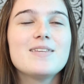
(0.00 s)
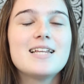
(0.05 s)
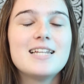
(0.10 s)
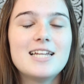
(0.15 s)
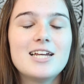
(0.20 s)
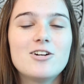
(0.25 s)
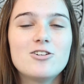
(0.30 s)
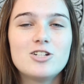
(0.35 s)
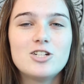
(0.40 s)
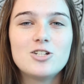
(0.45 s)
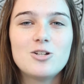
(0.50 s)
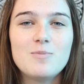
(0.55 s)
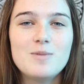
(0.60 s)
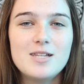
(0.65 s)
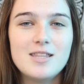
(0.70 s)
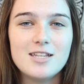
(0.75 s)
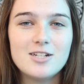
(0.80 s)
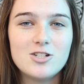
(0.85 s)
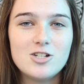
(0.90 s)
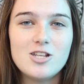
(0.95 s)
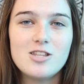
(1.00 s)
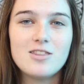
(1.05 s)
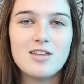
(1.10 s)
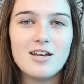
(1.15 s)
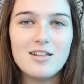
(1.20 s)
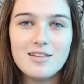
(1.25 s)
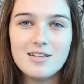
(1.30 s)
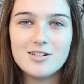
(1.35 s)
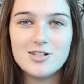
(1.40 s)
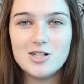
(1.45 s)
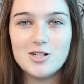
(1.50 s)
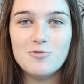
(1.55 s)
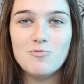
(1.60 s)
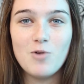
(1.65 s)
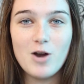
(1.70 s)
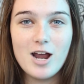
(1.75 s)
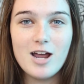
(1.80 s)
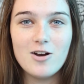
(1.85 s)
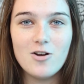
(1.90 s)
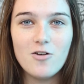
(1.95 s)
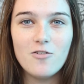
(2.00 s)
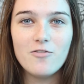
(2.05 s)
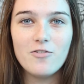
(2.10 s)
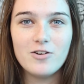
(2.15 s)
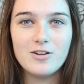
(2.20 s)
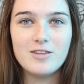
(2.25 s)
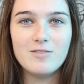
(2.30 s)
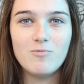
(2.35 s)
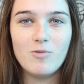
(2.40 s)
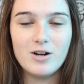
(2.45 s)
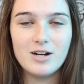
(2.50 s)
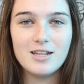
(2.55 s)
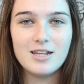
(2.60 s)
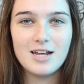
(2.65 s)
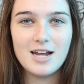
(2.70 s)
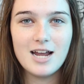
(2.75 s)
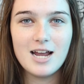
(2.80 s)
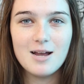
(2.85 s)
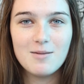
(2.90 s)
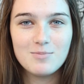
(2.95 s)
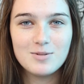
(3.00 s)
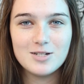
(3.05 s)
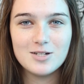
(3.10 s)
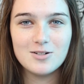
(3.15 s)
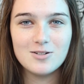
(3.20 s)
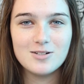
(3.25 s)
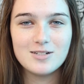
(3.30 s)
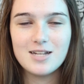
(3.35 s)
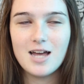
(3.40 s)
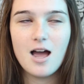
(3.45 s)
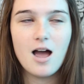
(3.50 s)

Later she told me that she thought that she ran over one of the hamsters.